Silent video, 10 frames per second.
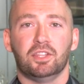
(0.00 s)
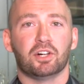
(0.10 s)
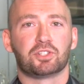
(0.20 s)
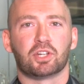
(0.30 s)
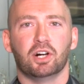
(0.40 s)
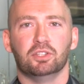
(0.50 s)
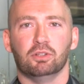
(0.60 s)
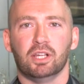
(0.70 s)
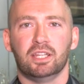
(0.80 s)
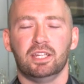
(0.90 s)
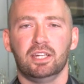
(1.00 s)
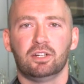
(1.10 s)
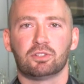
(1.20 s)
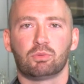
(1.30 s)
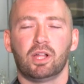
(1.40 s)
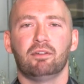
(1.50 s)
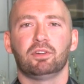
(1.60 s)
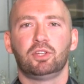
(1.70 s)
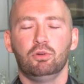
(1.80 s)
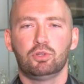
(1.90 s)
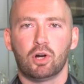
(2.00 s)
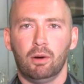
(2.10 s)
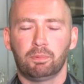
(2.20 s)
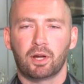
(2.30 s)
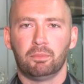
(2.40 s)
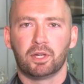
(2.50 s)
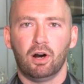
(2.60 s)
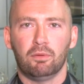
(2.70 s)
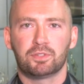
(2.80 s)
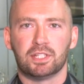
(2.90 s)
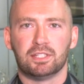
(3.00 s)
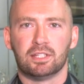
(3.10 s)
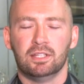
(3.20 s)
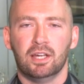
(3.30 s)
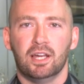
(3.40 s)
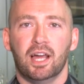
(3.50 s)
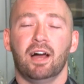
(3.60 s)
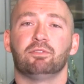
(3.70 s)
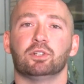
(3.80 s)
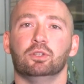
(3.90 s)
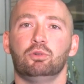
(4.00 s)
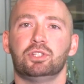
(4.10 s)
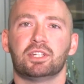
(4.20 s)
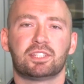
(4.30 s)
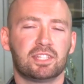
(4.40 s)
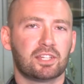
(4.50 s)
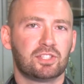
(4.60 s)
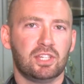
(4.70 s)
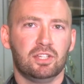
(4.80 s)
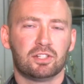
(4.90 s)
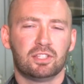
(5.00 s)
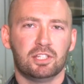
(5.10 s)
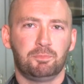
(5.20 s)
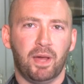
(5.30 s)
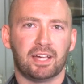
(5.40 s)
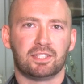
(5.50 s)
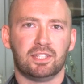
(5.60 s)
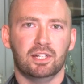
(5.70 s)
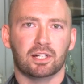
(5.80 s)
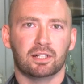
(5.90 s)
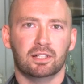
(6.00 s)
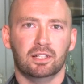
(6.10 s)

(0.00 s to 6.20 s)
The El Segundo Lady Eagles will have a huge upcoming offseason after losing six seniors this past year.